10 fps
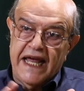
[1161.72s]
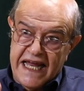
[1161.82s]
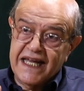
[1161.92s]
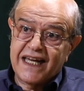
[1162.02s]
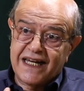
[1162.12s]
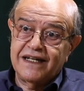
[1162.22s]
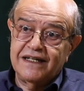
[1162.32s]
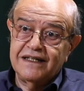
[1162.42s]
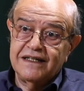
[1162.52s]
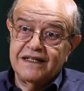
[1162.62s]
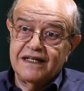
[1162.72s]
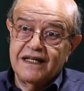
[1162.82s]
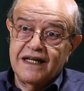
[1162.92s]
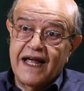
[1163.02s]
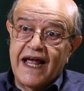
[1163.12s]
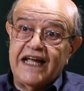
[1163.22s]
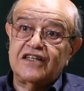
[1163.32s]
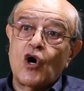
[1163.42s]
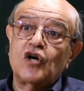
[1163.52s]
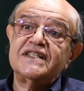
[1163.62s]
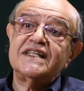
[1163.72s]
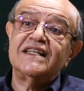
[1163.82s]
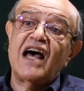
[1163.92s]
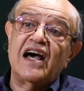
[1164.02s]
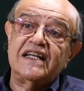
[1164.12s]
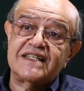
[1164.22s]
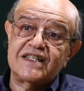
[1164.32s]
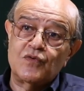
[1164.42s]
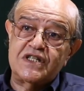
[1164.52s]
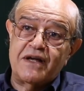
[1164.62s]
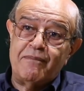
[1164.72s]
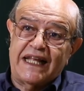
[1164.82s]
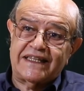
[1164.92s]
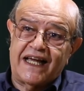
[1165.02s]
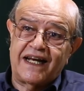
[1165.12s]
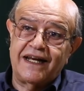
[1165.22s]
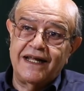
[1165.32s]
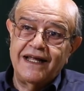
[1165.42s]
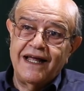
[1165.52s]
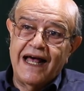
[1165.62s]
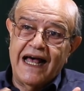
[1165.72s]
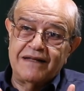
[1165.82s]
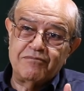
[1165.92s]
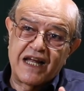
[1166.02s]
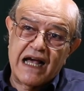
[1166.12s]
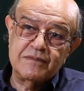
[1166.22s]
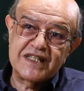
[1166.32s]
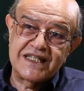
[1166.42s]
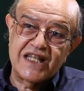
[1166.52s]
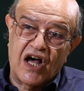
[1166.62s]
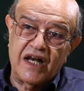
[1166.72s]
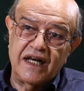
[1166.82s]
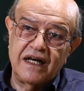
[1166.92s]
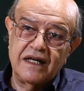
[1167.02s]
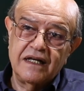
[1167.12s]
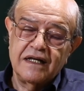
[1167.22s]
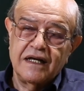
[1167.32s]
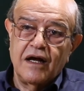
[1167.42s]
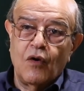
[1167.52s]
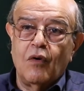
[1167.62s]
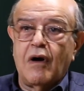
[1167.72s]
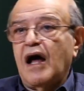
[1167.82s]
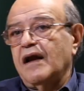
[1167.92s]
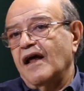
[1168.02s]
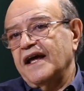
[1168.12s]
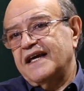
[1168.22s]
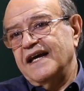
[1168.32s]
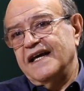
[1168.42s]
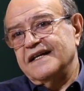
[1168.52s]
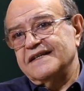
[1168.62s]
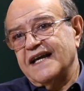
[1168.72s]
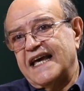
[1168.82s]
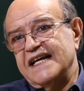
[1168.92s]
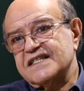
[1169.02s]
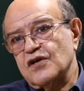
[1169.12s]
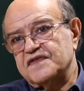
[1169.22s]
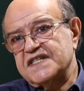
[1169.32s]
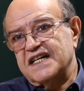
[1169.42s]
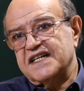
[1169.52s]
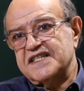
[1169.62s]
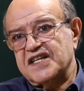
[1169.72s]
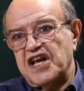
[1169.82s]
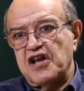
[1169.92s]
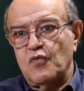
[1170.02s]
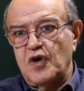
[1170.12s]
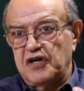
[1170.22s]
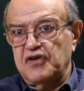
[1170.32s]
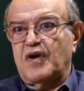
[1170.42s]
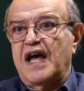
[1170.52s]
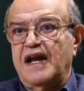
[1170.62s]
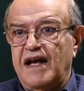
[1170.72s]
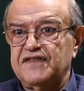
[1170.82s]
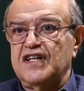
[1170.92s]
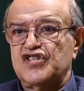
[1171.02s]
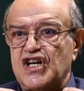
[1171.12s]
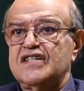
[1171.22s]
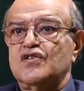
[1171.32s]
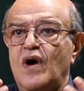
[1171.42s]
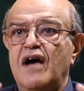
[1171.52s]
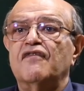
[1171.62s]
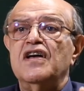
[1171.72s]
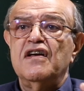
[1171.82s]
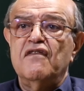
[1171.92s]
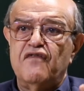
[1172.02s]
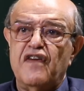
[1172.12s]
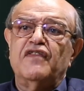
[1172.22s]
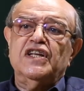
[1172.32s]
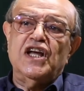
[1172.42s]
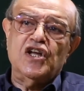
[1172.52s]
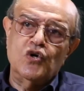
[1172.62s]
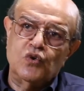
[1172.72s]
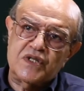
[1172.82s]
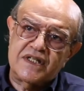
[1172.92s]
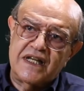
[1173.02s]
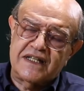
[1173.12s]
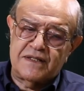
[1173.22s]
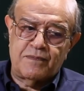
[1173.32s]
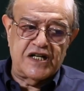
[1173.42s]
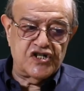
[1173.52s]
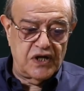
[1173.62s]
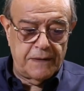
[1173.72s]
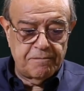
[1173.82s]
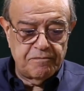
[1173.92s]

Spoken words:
ink, it oxidizes with the metal and becomes dull, unlike in the case of silkscreen, where you can have the chance to have vivid hues expression.